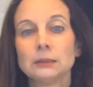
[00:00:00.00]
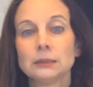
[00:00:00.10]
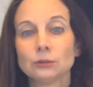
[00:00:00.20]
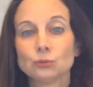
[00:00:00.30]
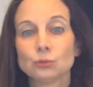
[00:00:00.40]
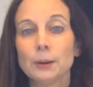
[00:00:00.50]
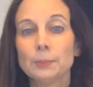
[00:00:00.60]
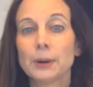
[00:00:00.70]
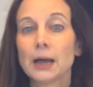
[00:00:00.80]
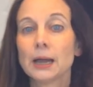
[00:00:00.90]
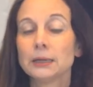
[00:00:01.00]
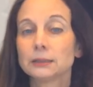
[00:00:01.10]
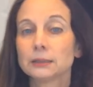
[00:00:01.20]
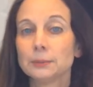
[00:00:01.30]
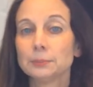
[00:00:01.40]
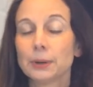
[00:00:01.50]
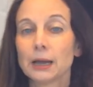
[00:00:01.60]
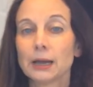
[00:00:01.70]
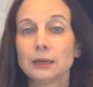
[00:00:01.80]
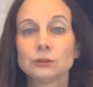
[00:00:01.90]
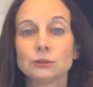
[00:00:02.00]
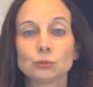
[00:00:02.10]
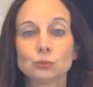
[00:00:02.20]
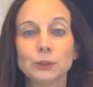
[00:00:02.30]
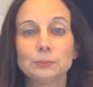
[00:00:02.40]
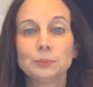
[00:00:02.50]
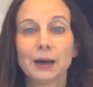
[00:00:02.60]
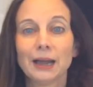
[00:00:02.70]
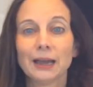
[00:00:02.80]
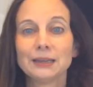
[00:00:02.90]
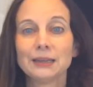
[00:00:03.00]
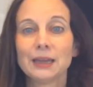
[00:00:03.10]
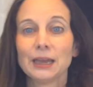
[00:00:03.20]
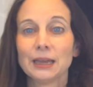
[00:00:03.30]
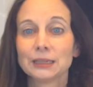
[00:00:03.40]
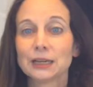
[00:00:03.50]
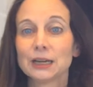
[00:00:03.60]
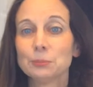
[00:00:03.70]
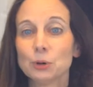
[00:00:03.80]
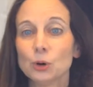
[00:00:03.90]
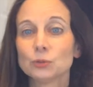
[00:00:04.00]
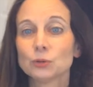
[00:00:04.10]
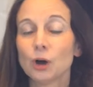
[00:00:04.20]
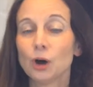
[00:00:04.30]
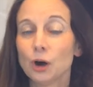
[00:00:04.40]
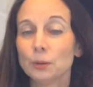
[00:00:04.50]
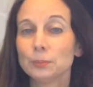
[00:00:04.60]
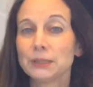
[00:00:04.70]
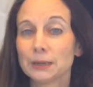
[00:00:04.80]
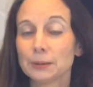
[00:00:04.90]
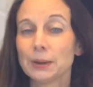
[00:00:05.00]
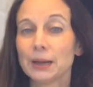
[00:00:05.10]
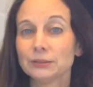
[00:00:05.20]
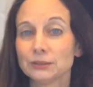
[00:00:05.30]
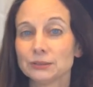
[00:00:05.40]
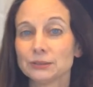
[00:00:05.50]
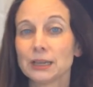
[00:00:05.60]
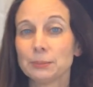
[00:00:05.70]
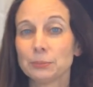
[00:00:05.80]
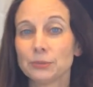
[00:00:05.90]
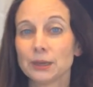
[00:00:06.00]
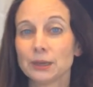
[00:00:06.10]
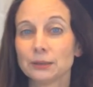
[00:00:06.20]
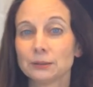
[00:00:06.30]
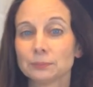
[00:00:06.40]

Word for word: Now, drop by, come by, swing by, and come over all mean about the same thing.